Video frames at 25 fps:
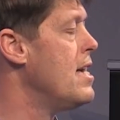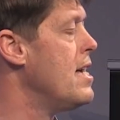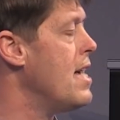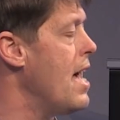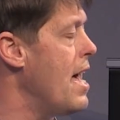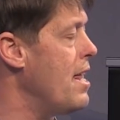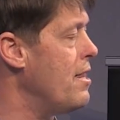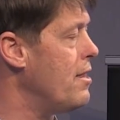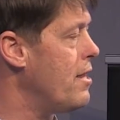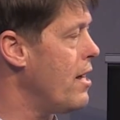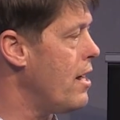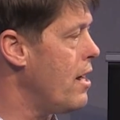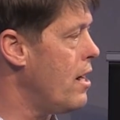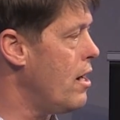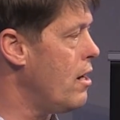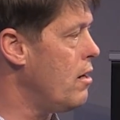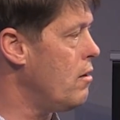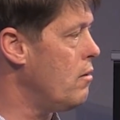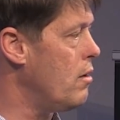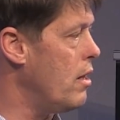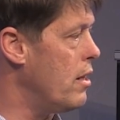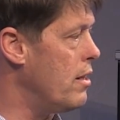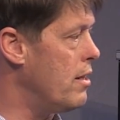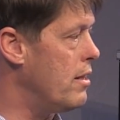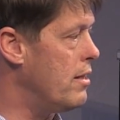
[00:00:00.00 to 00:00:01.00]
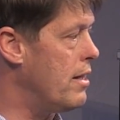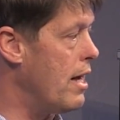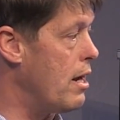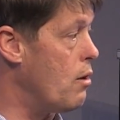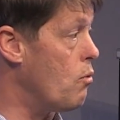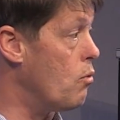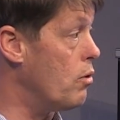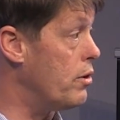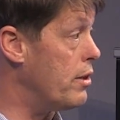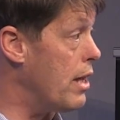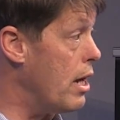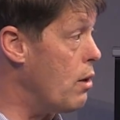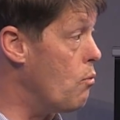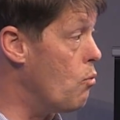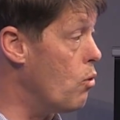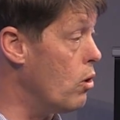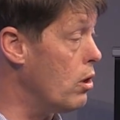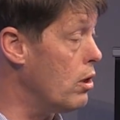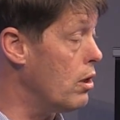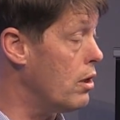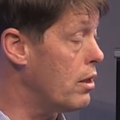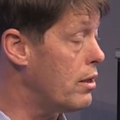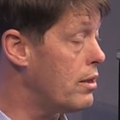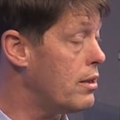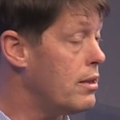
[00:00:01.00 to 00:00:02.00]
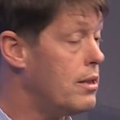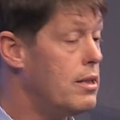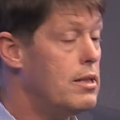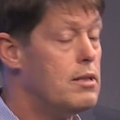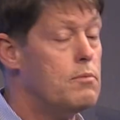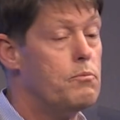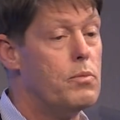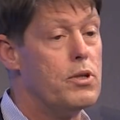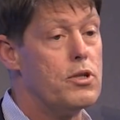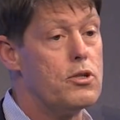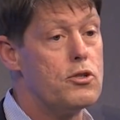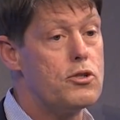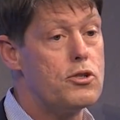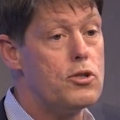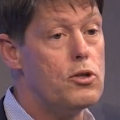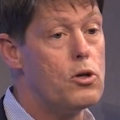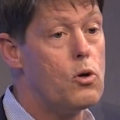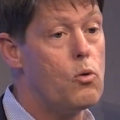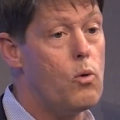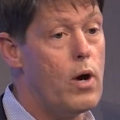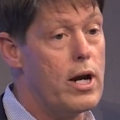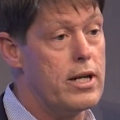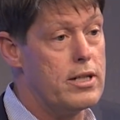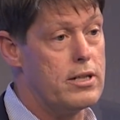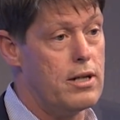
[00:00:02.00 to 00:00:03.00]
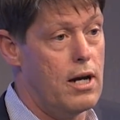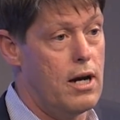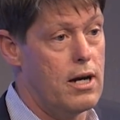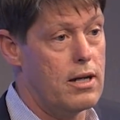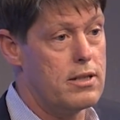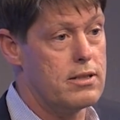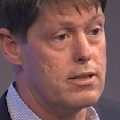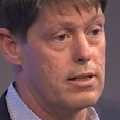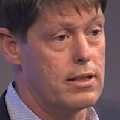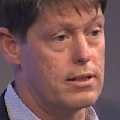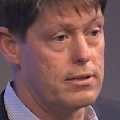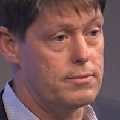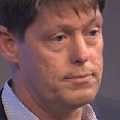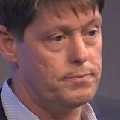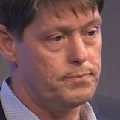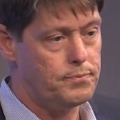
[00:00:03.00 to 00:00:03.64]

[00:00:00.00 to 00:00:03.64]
And they work, but they're still quite toxic.